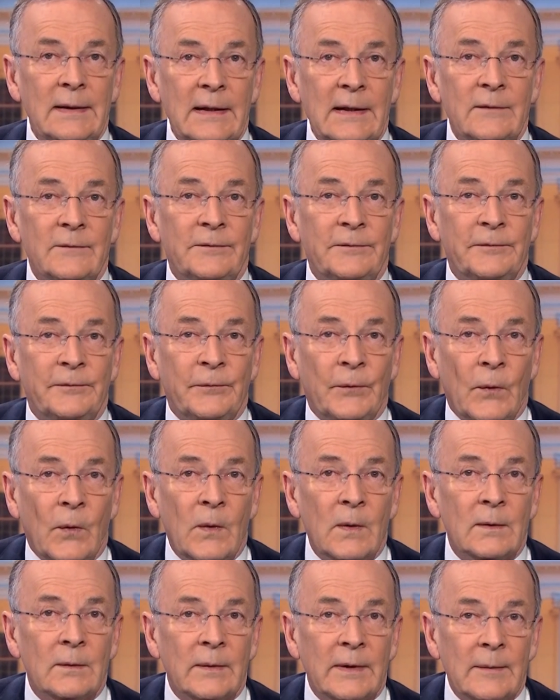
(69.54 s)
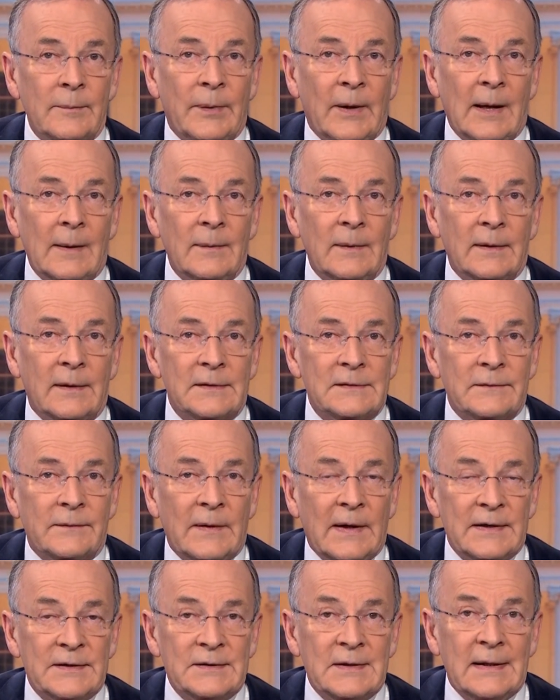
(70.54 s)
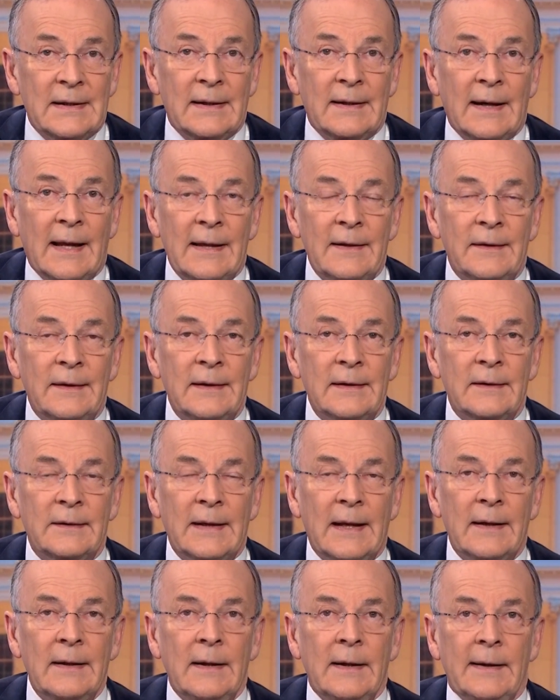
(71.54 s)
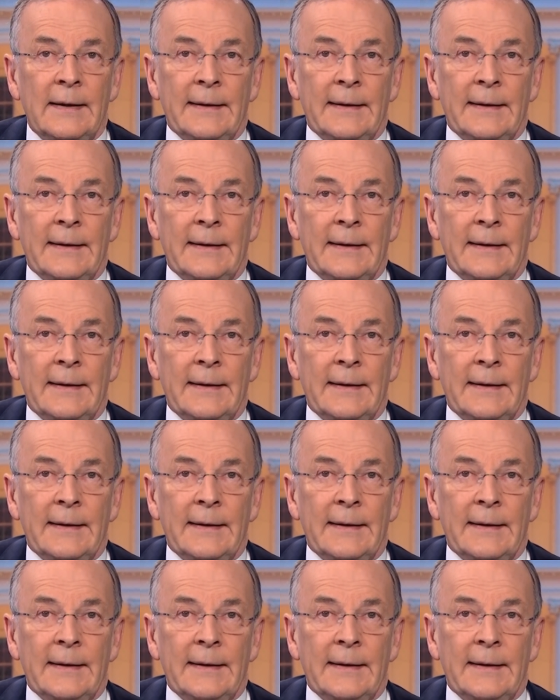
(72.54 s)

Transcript: need four Republicans, Francine, and I think that,